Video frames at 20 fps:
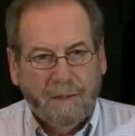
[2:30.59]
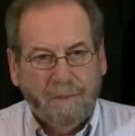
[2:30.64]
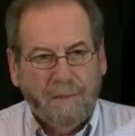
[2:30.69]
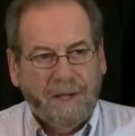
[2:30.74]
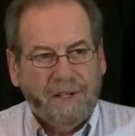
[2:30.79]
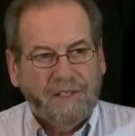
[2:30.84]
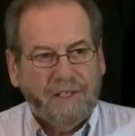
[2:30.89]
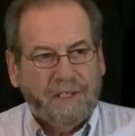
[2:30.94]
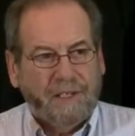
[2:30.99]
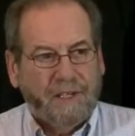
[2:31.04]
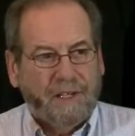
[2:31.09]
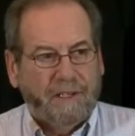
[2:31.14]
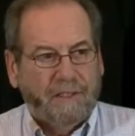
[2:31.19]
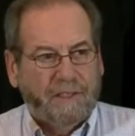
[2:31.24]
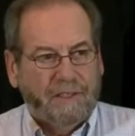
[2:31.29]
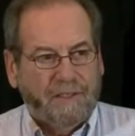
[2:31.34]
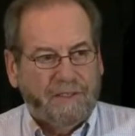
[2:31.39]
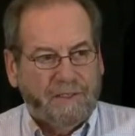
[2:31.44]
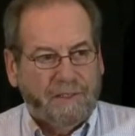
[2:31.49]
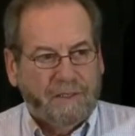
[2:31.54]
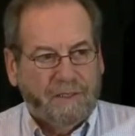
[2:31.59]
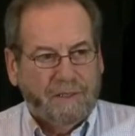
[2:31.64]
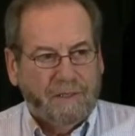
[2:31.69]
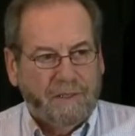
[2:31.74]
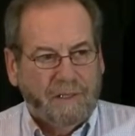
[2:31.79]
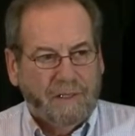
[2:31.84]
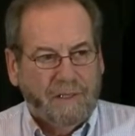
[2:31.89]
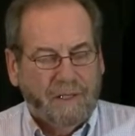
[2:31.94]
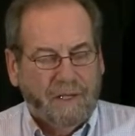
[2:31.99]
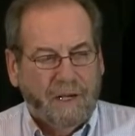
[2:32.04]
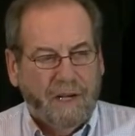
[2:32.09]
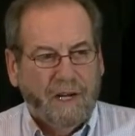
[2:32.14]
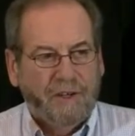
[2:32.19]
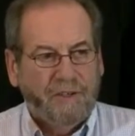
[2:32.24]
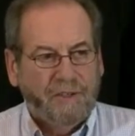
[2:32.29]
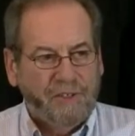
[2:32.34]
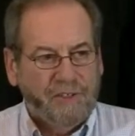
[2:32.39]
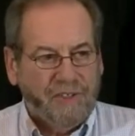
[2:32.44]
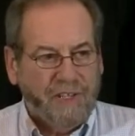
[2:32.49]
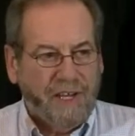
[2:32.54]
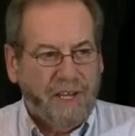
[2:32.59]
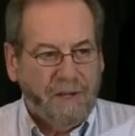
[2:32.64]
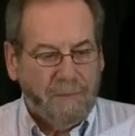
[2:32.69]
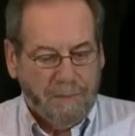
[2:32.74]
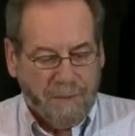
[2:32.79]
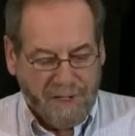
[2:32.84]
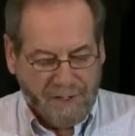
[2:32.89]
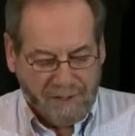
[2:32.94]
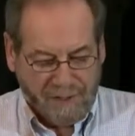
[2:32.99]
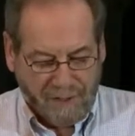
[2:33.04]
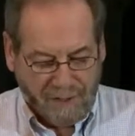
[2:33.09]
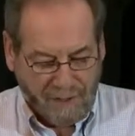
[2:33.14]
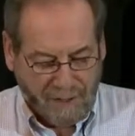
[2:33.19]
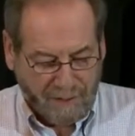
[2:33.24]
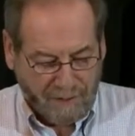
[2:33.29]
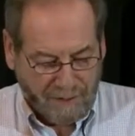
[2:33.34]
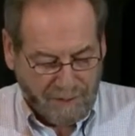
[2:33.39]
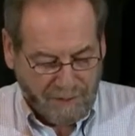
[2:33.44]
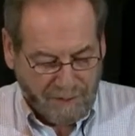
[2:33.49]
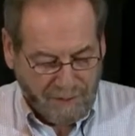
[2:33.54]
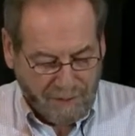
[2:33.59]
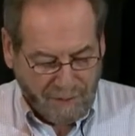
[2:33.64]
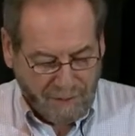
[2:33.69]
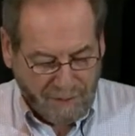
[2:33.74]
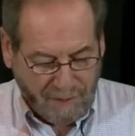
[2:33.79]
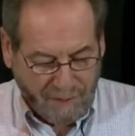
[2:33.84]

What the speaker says: basic English, understand basic English,